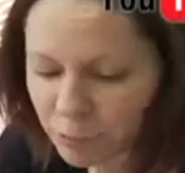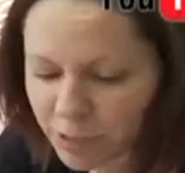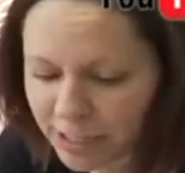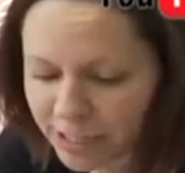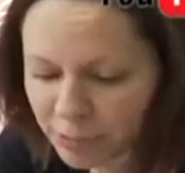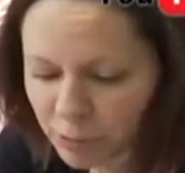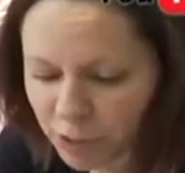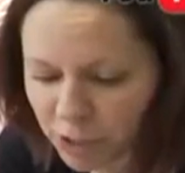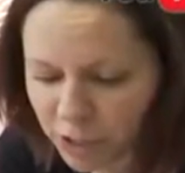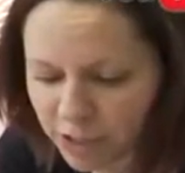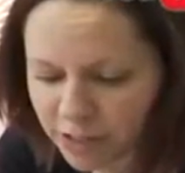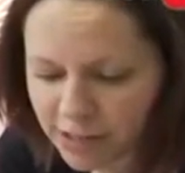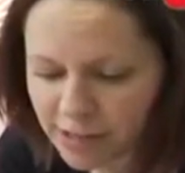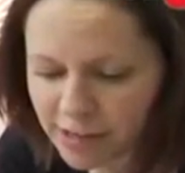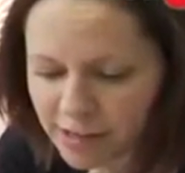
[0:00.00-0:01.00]
um, kids might be
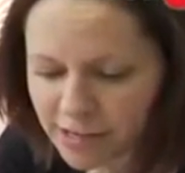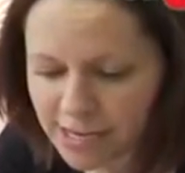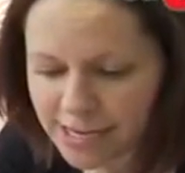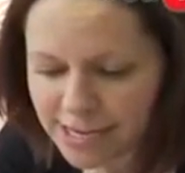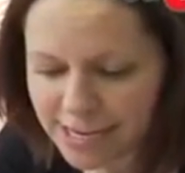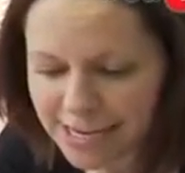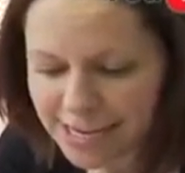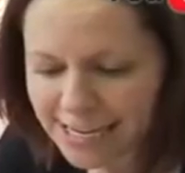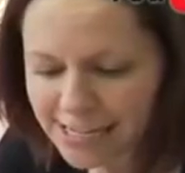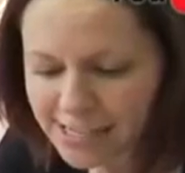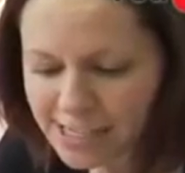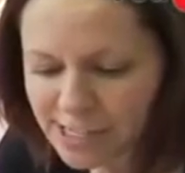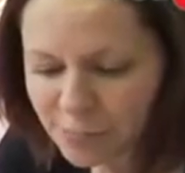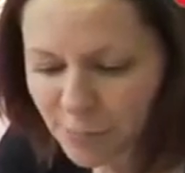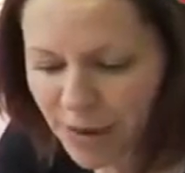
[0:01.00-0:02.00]
interested in
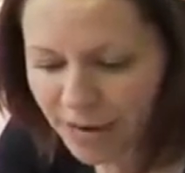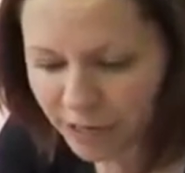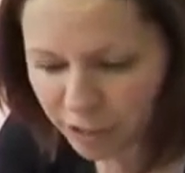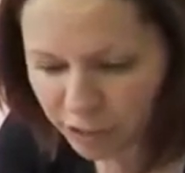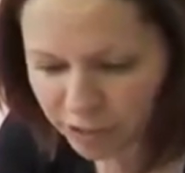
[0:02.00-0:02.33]
um, of